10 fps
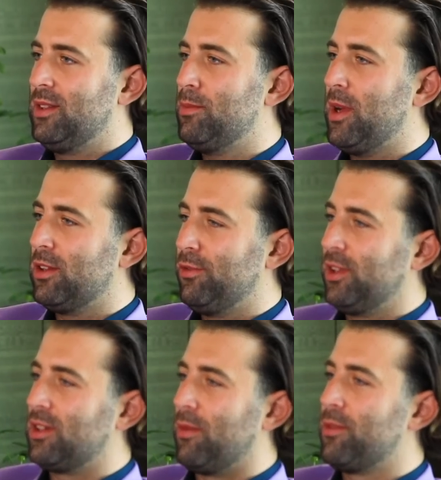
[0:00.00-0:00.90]
Did Michael
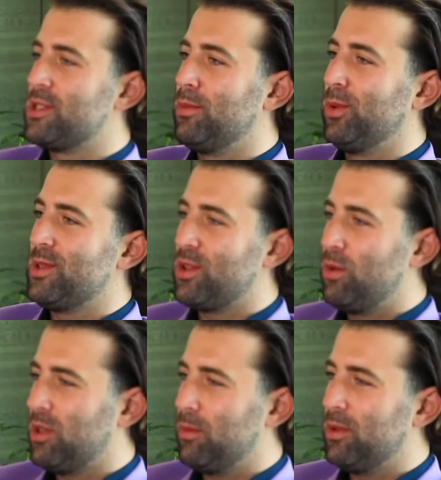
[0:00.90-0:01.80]
feel comfortable with
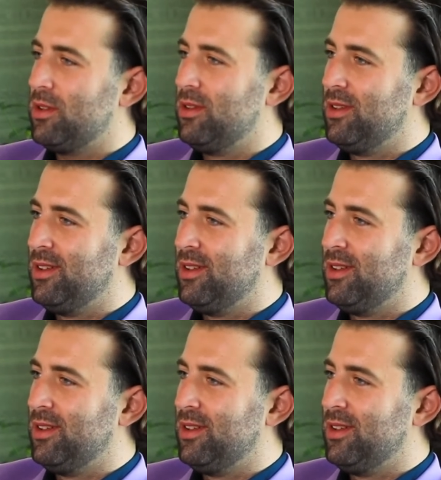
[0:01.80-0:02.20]
Naomi Campbell?